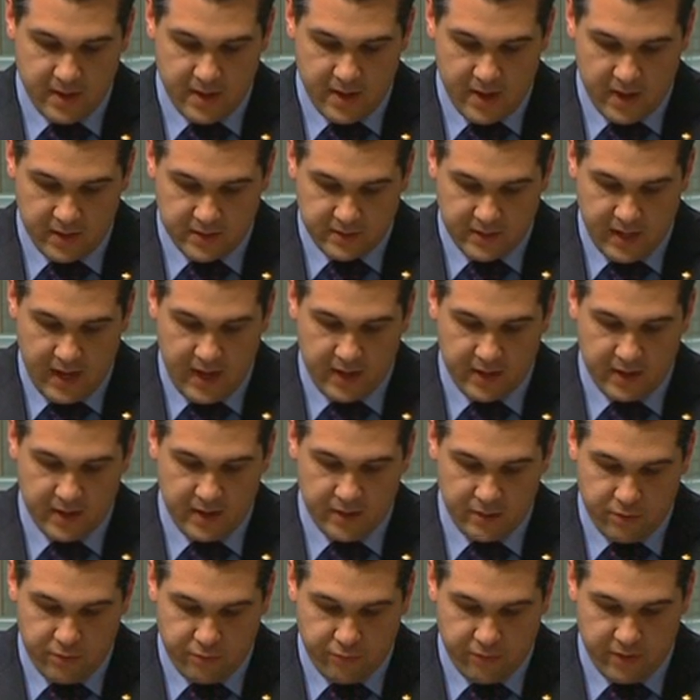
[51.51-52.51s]
Attack
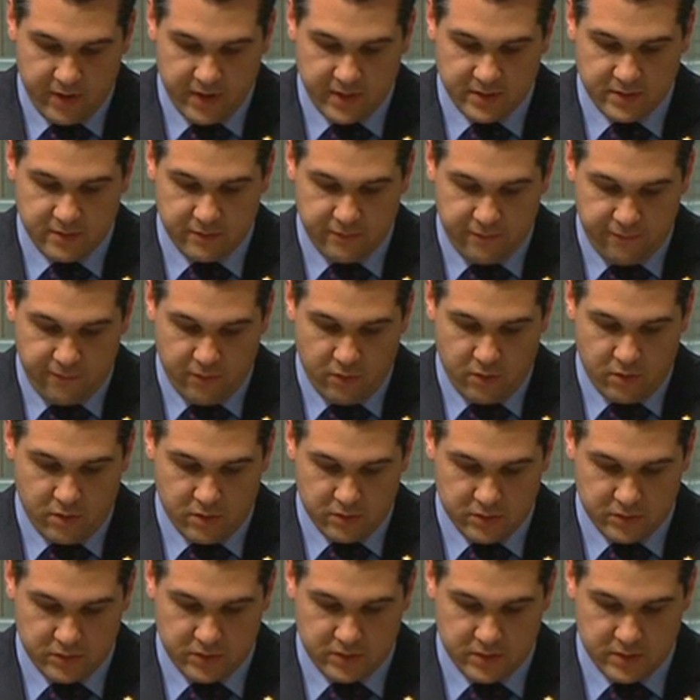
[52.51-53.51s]
in threes and
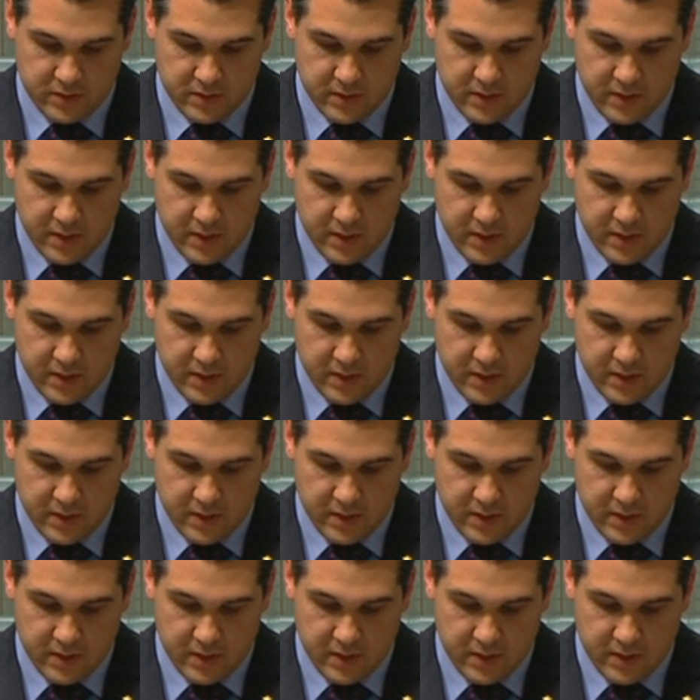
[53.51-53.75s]
fours.